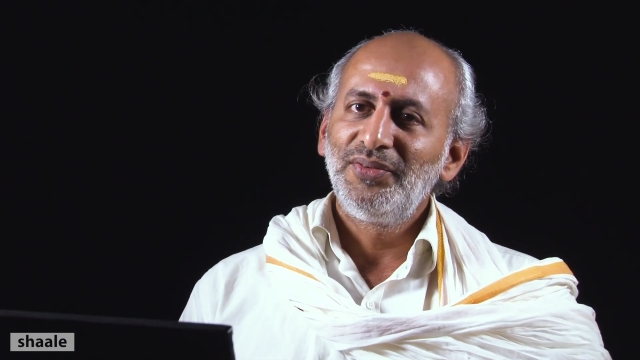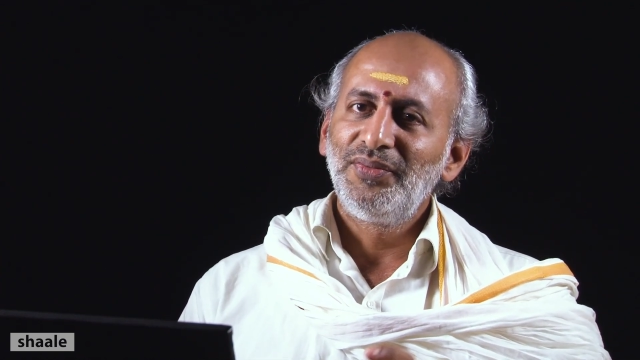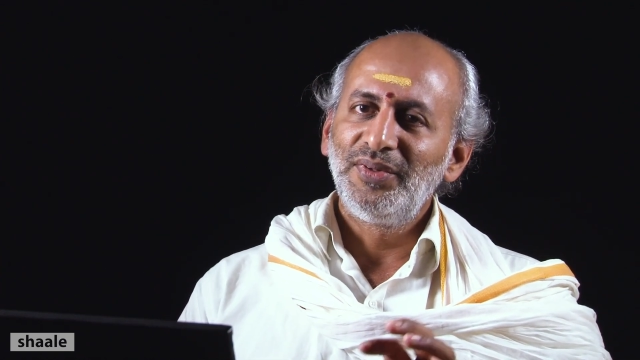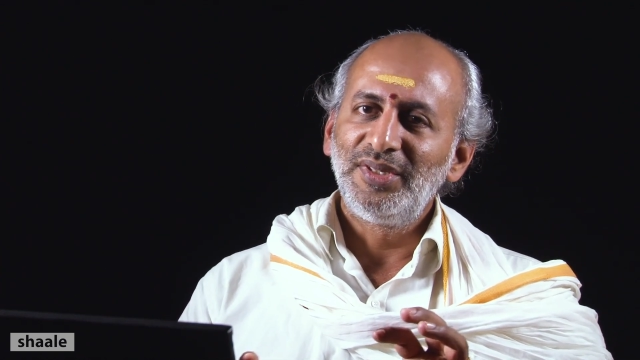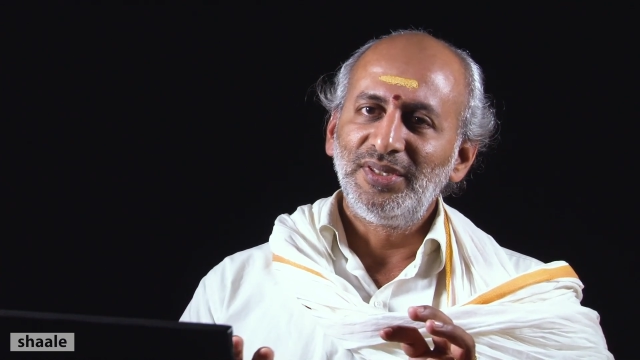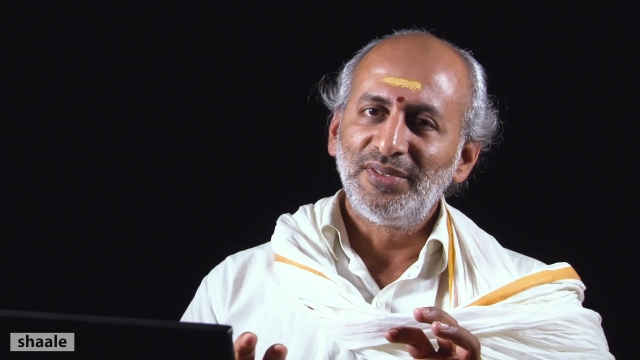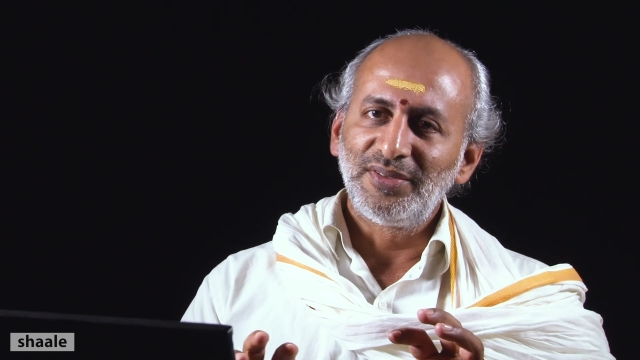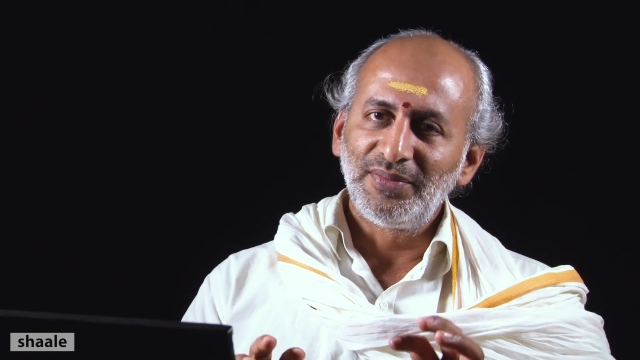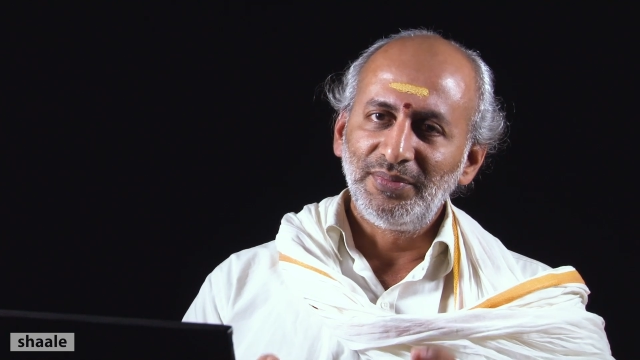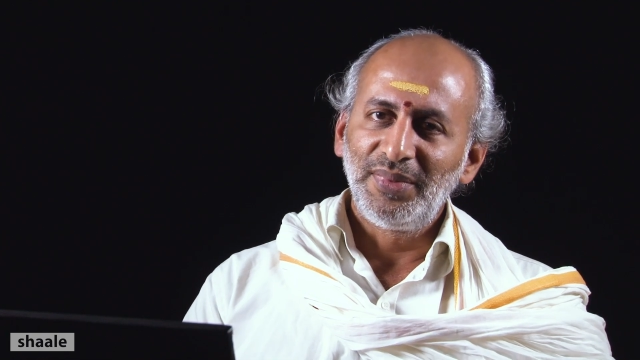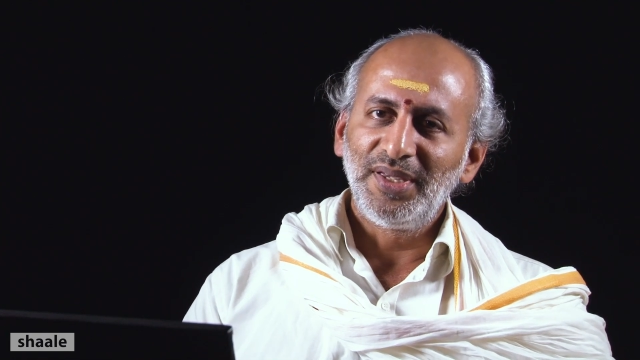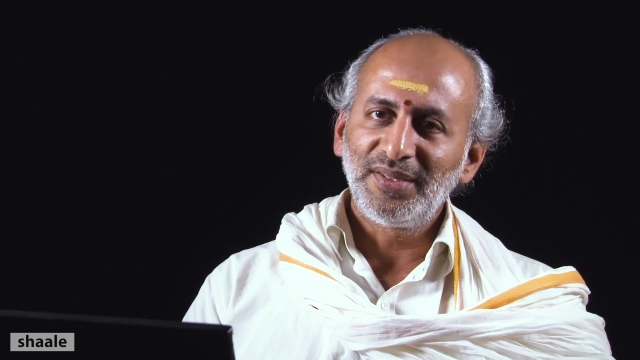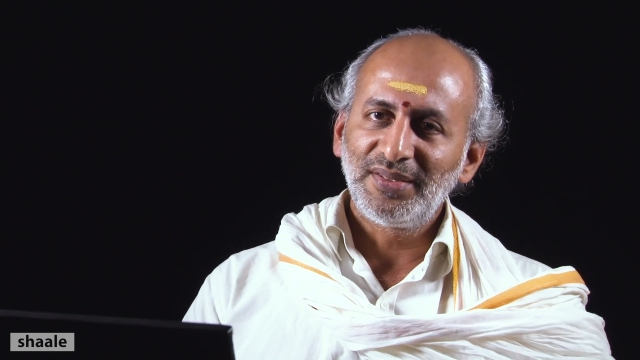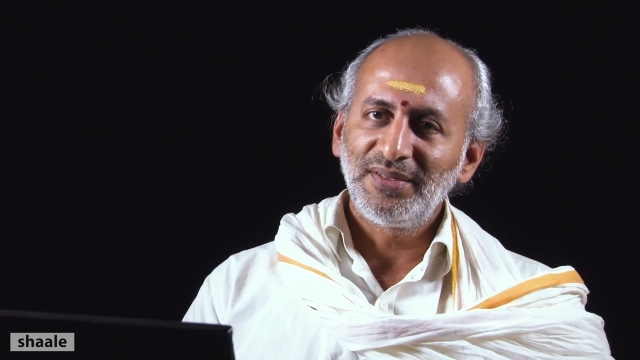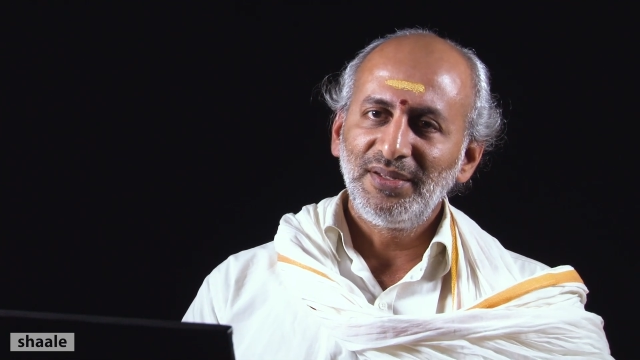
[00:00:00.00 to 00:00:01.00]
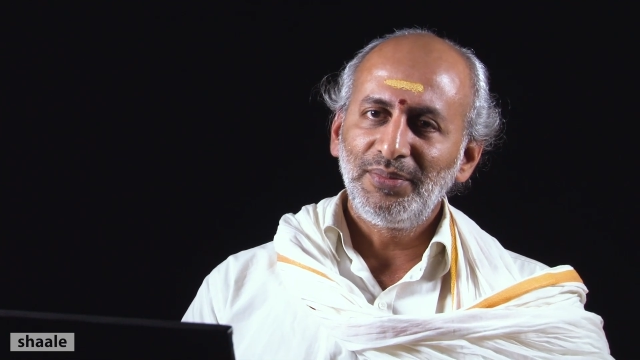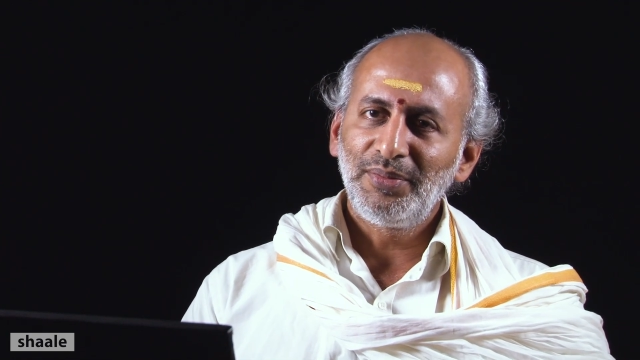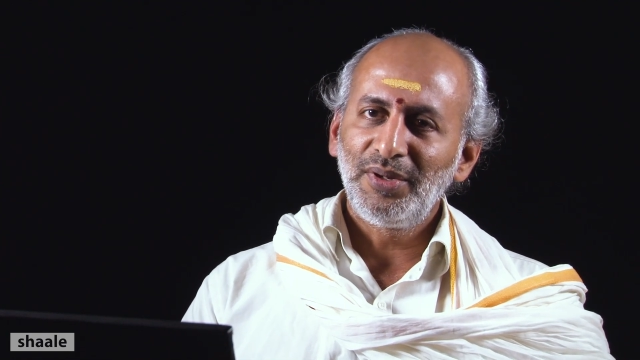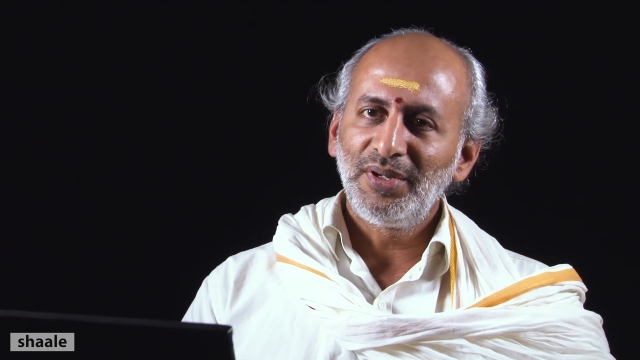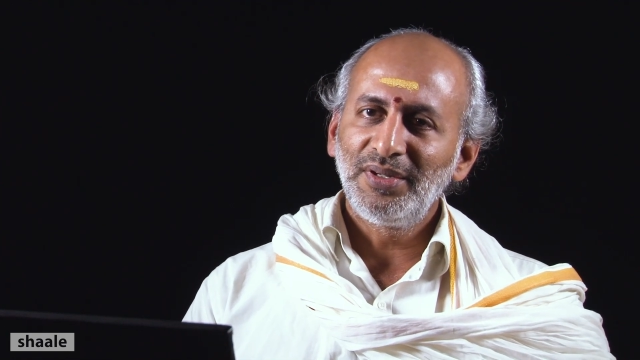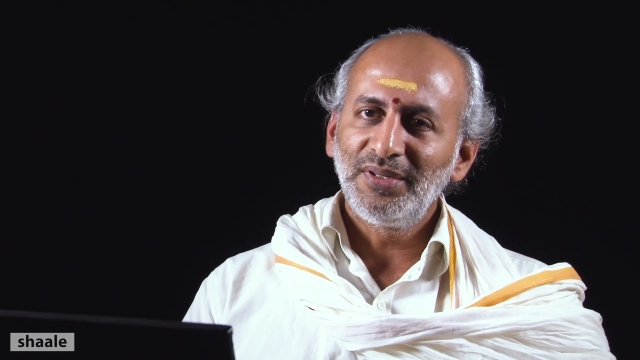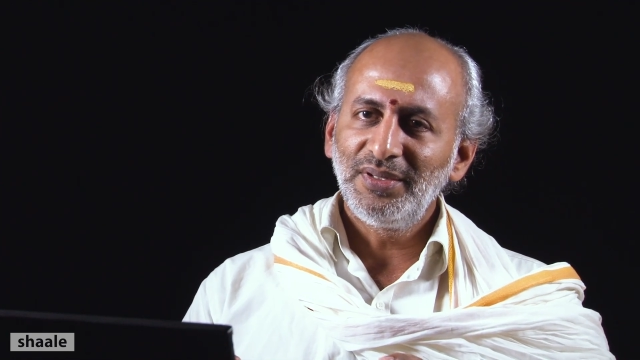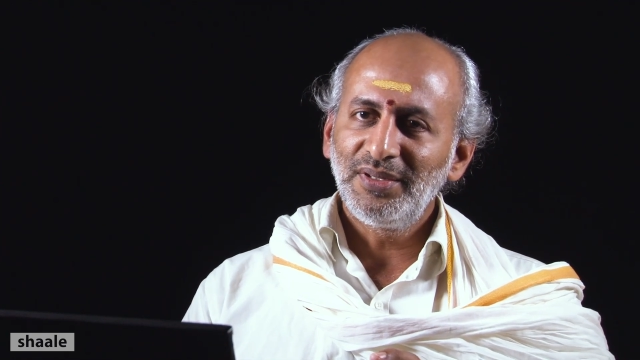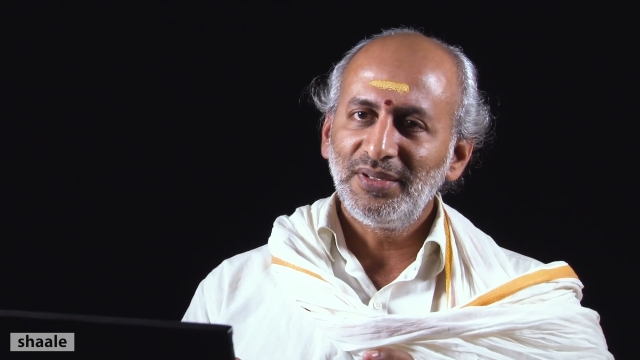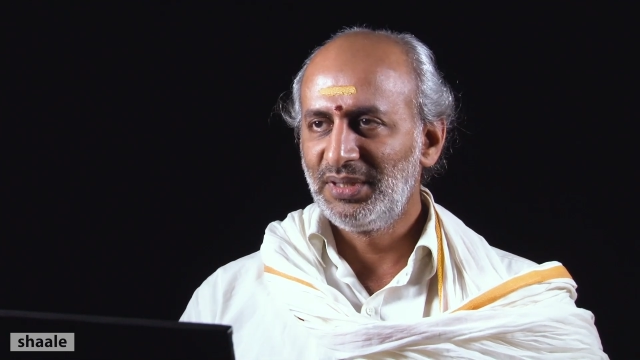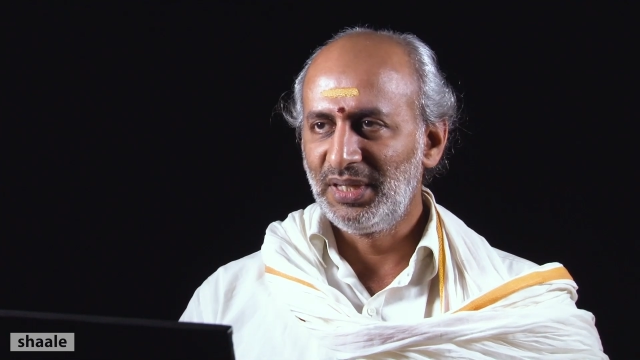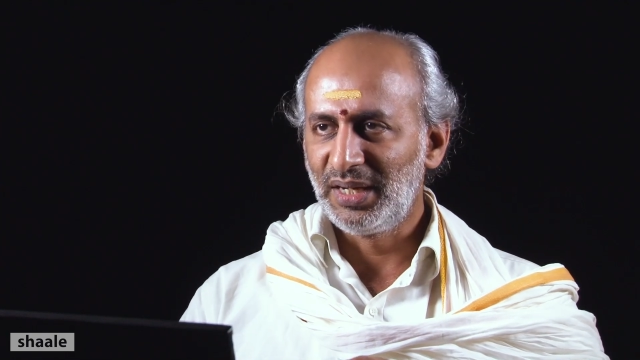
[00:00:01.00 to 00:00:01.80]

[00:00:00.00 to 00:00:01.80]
which is based upon